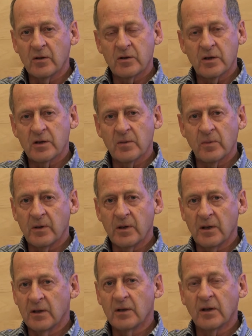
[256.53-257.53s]
There's just
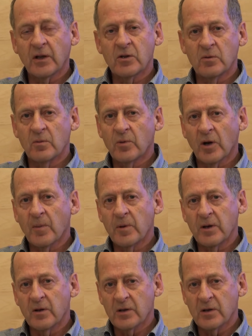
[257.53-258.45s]
simply intellectual property.